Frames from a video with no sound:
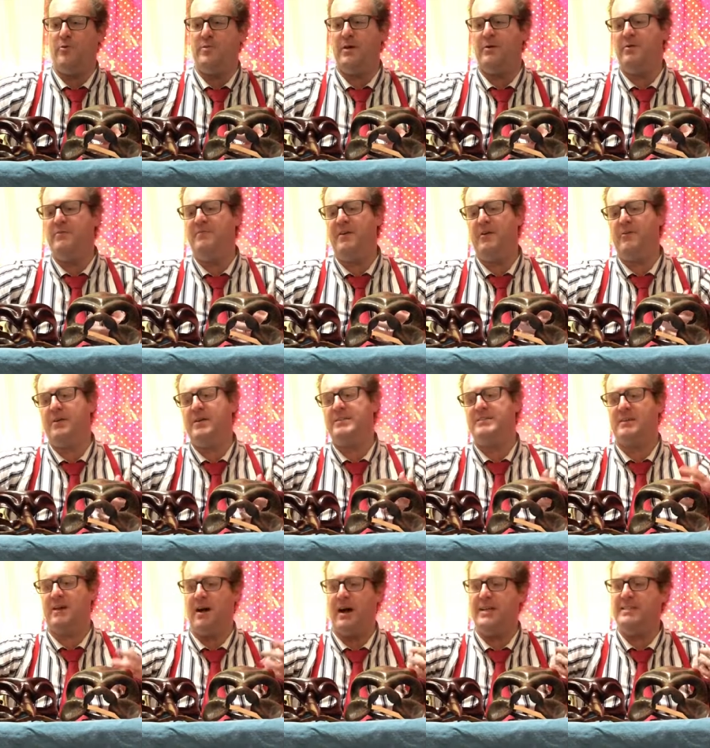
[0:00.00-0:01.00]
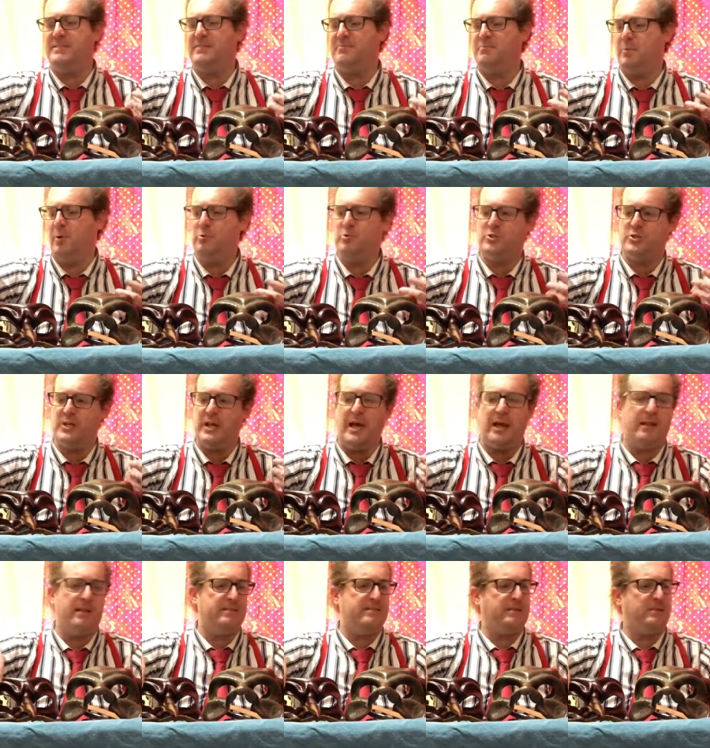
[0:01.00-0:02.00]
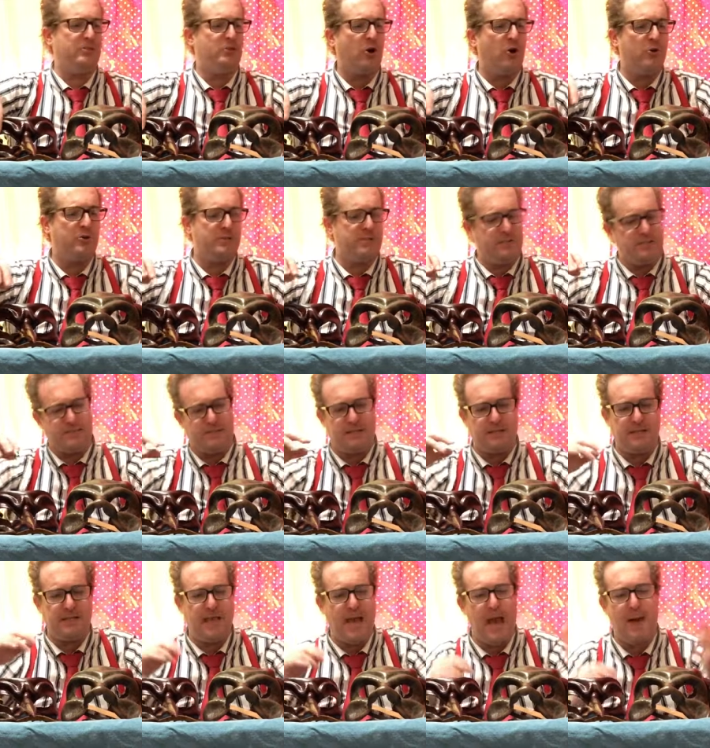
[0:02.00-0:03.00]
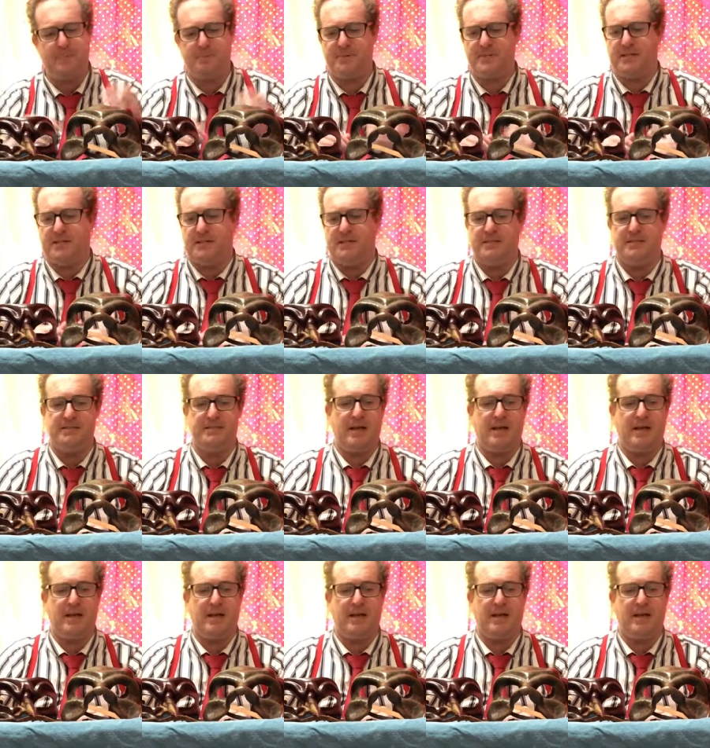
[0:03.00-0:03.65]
There are various kinds of Pulcinellas and doctors and captains.